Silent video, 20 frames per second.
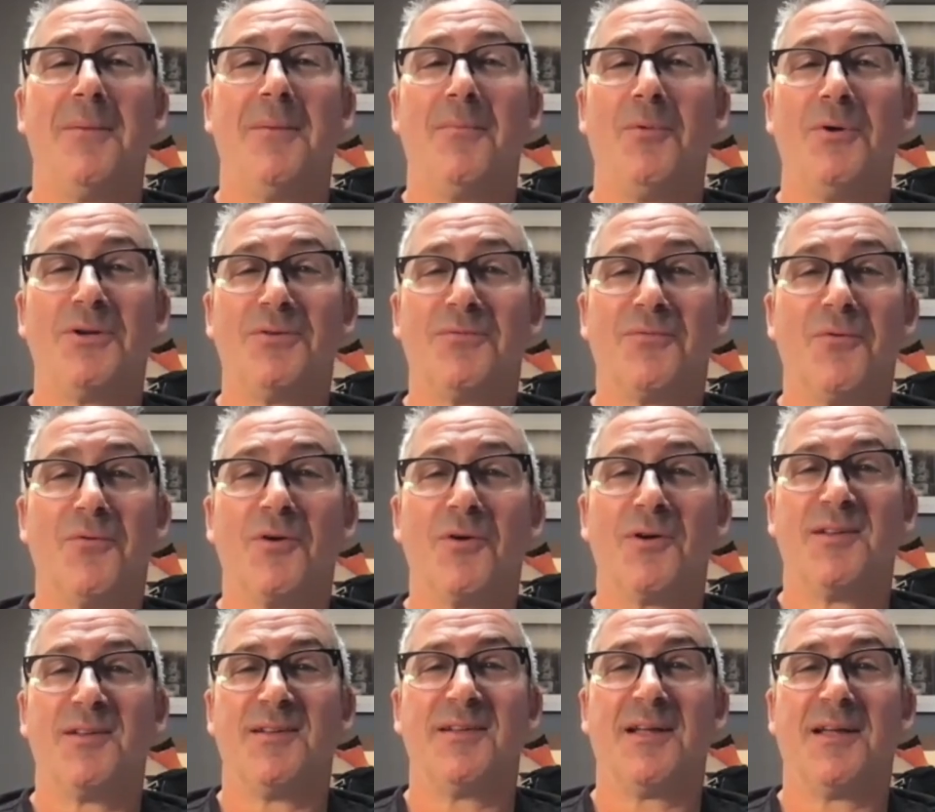Which of
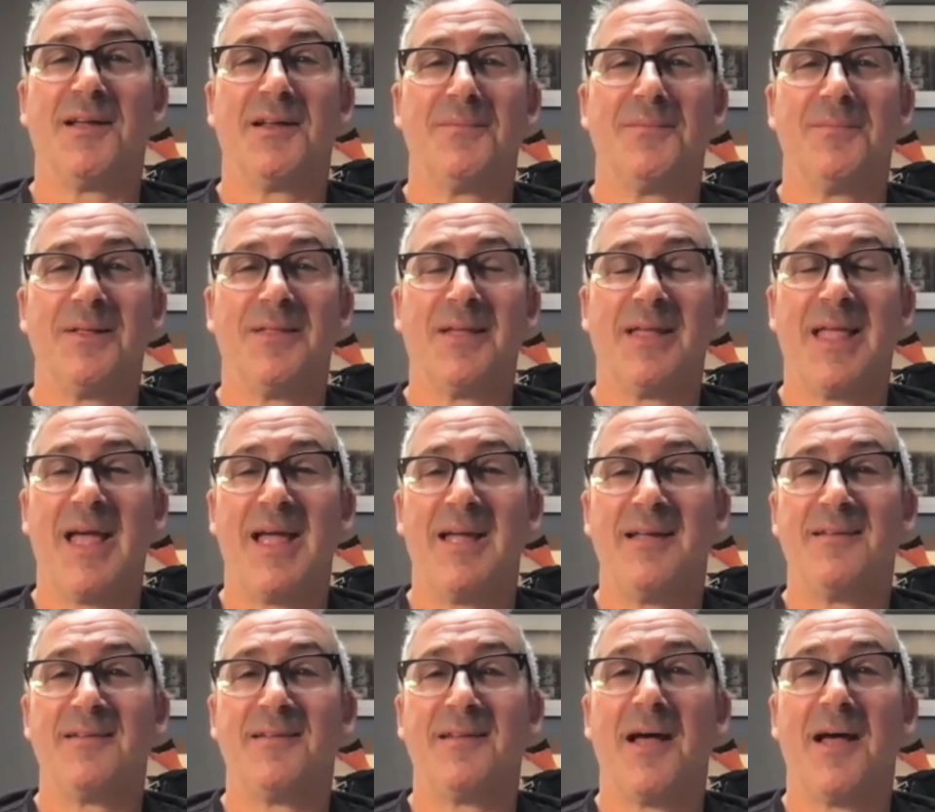course isn't going to be the case.